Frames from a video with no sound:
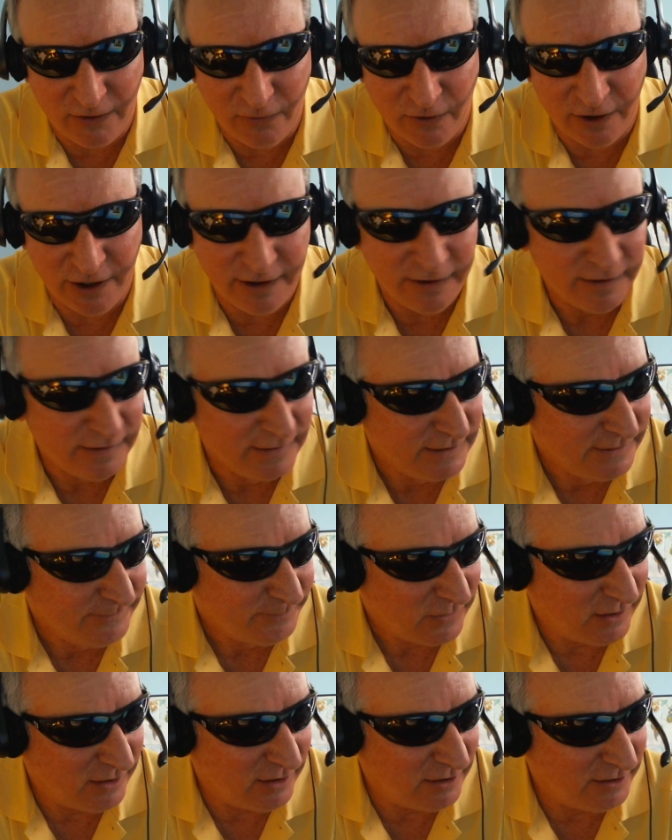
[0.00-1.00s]
anyway,
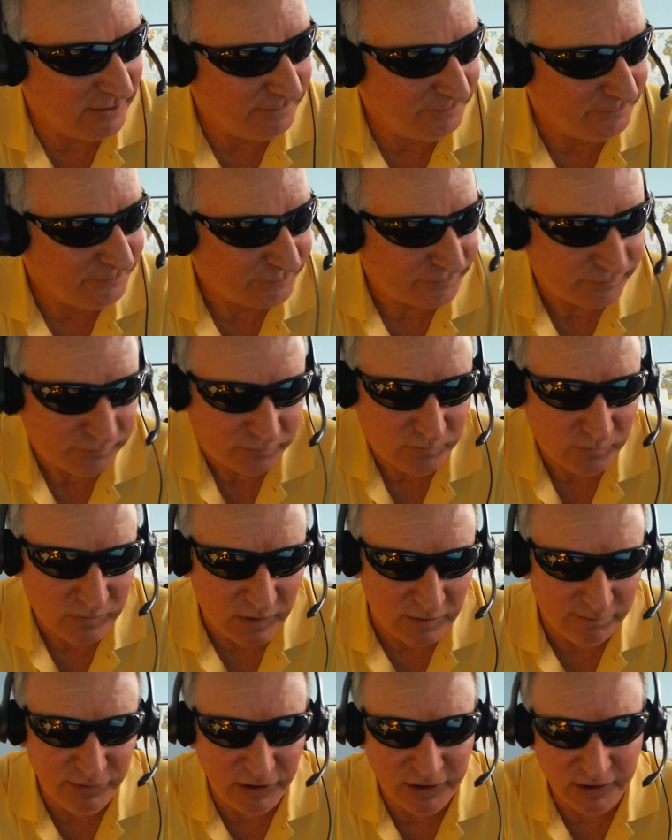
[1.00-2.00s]

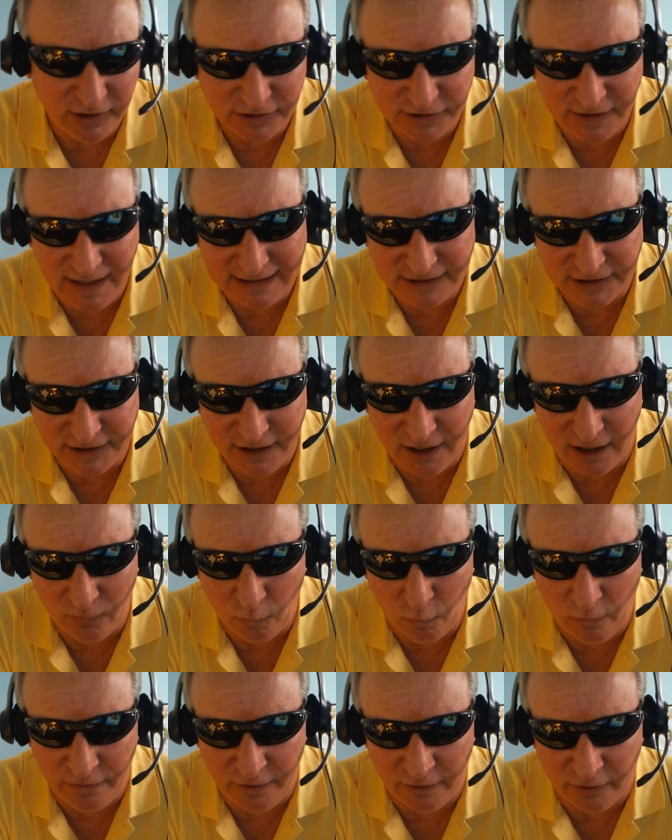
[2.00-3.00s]
because that's
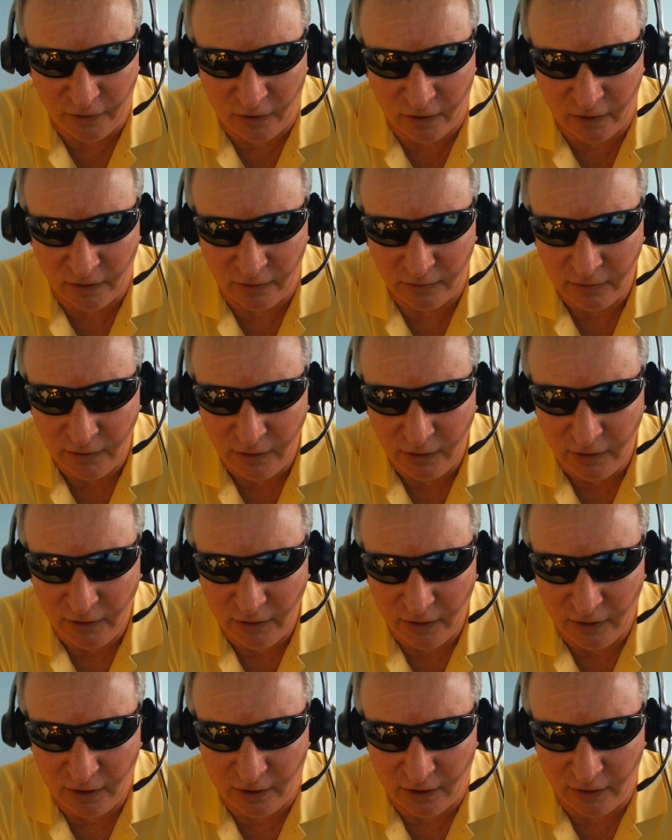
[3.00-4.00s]
not within our
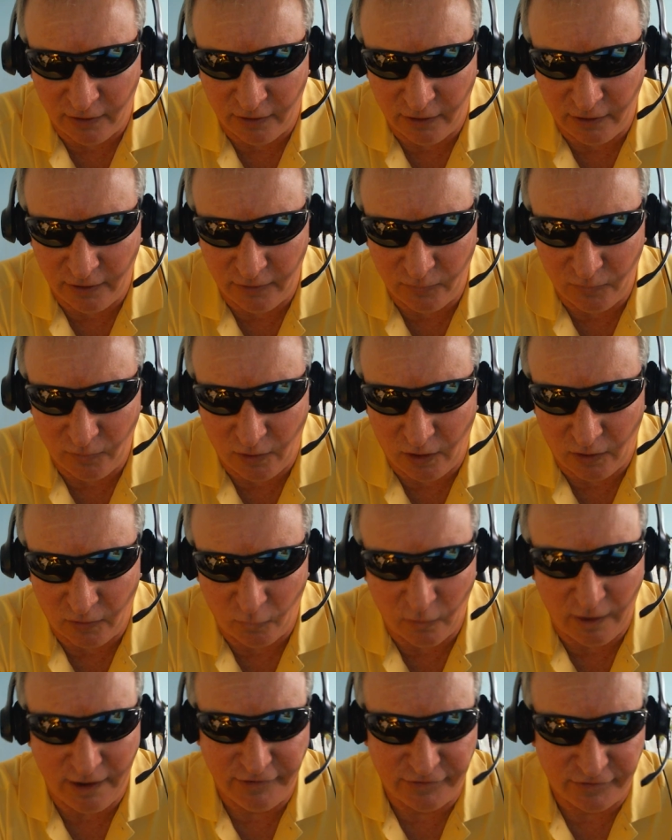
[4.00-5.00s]

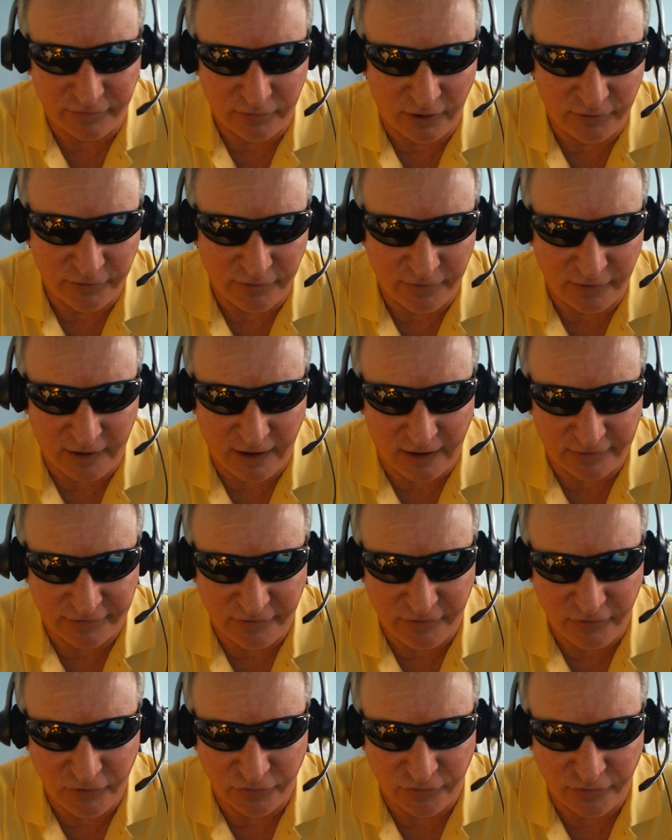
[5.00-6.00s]
rights under the
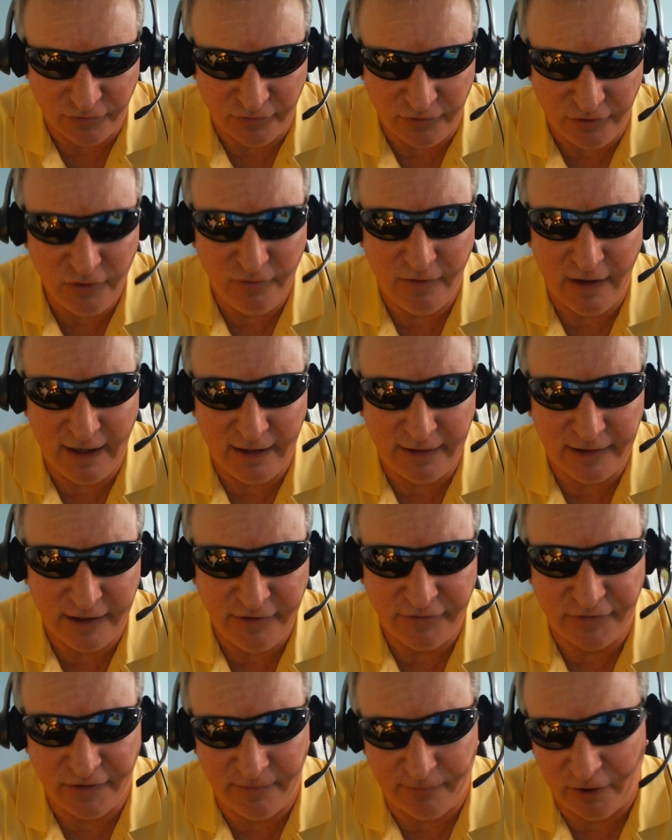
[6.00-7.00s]
Constitution to do that.
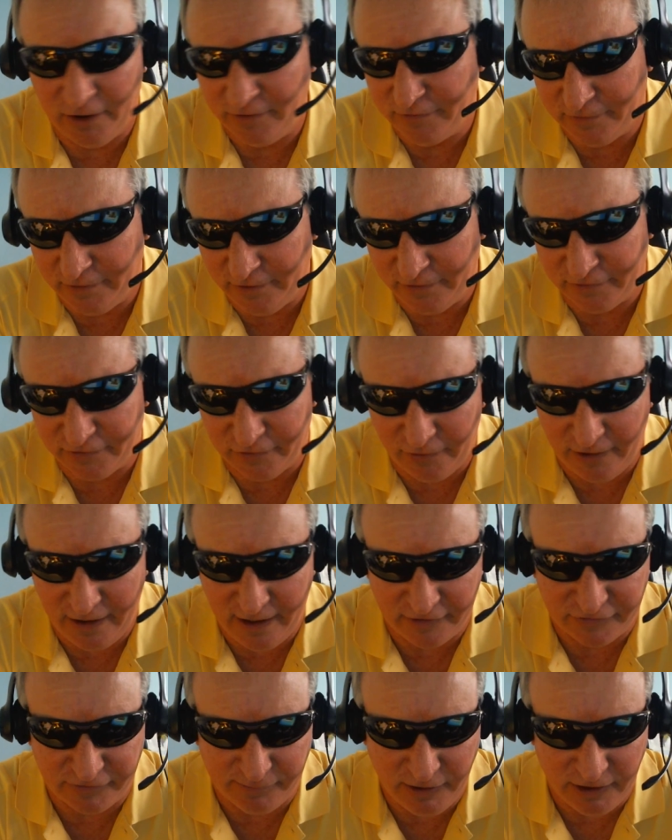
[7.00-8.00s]
He's the president, so he
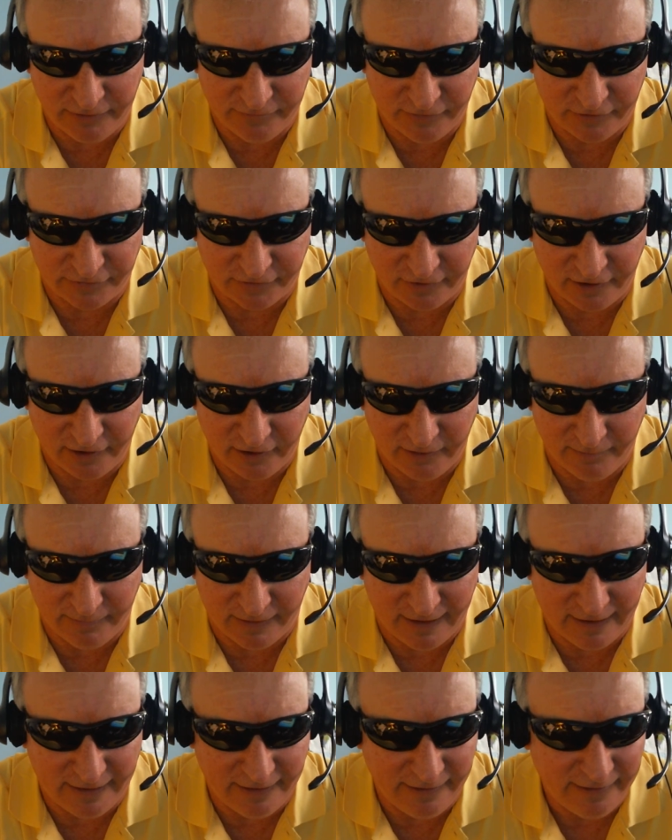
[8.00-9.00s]
has to be investigated
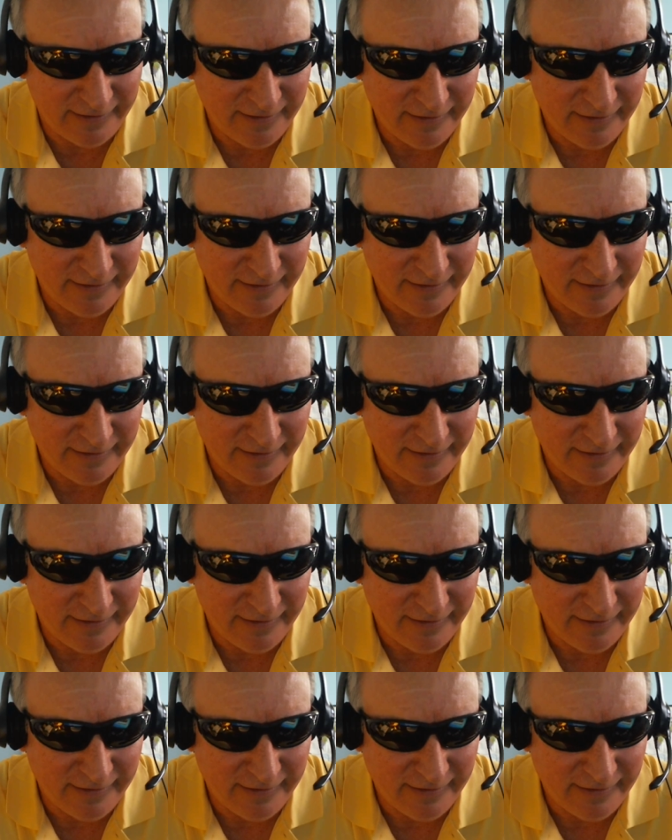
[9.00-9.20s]
by,